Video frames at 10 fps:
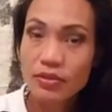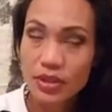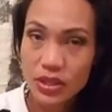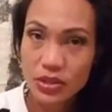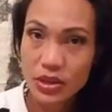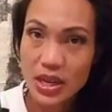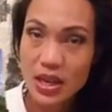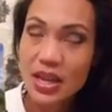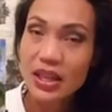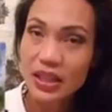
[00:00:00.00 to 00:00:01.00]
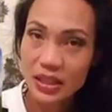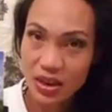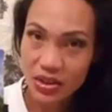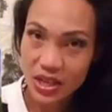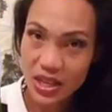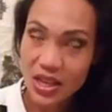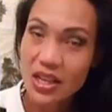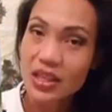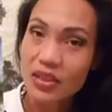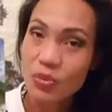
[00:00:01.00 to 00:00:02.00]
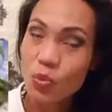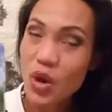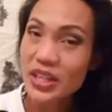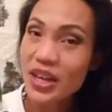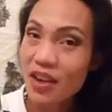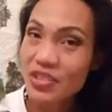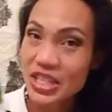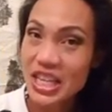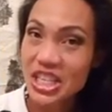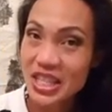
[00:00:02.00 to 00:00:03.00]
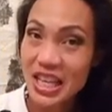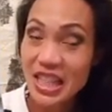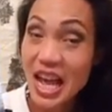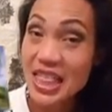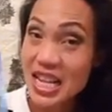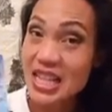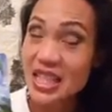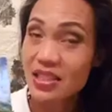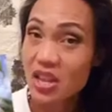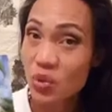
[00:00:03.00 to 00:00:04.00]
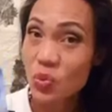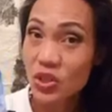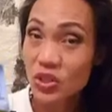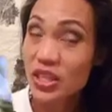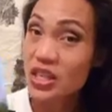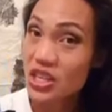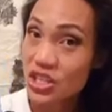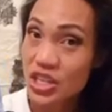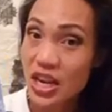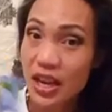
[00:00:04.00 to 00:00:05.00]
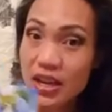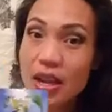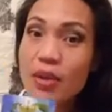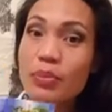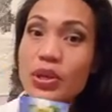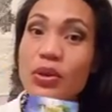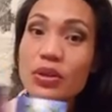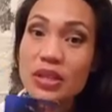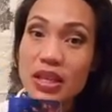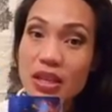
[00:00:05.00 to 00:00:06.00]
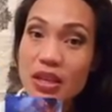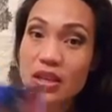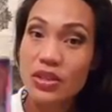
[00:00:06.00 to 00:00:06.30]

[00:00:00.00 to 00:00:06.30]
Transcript: victory, clarity, the one conversation that I think that they will initiate purely